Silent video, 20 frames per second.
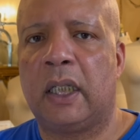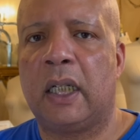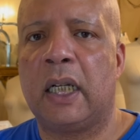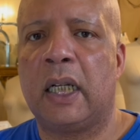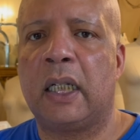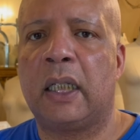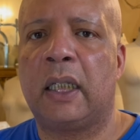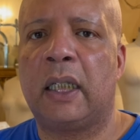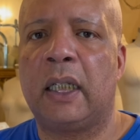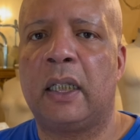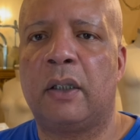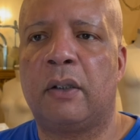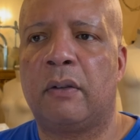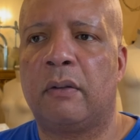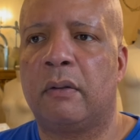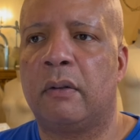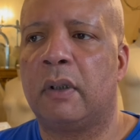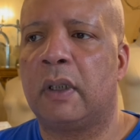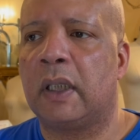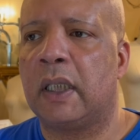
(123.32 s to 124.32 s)
can I get
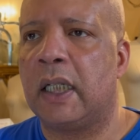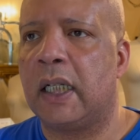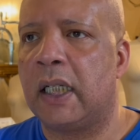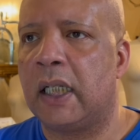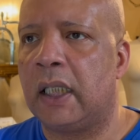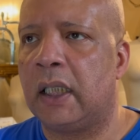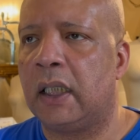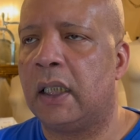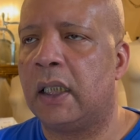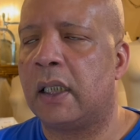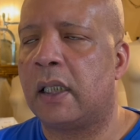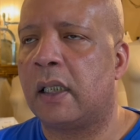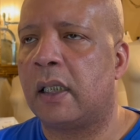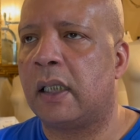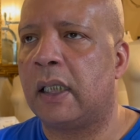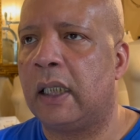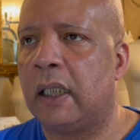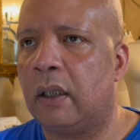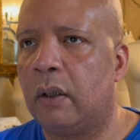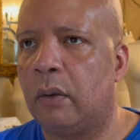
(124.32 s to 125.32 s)
through cutting the
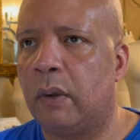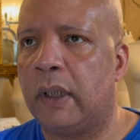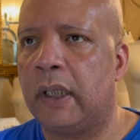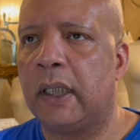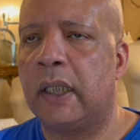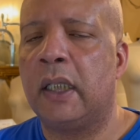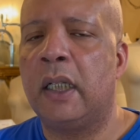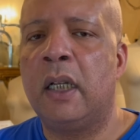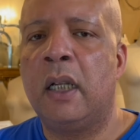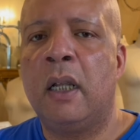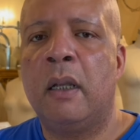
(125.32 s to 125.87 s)
sequin?